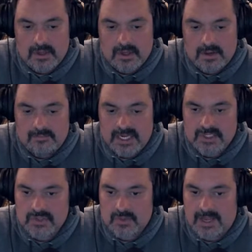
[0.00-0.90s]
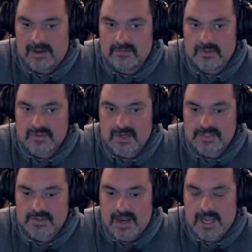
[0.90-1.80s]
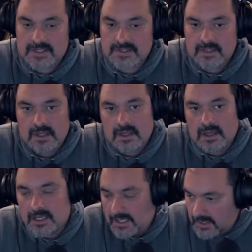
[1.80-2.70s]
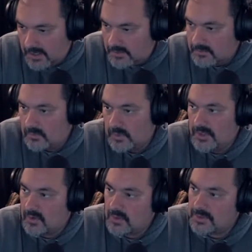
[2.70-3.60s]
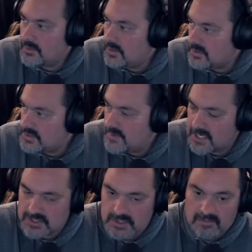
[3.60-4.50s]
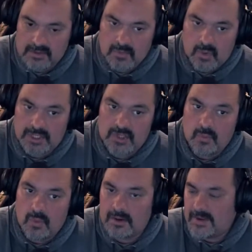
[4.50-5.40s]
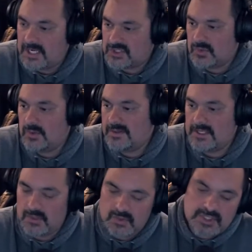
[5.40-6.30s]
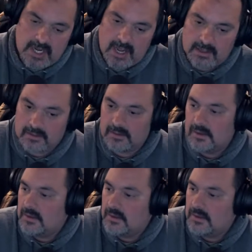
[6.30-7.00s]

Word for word: uh, making sure we have no stress cracks. Again, when you're going through your inspection every morning, you want to make sure that you check.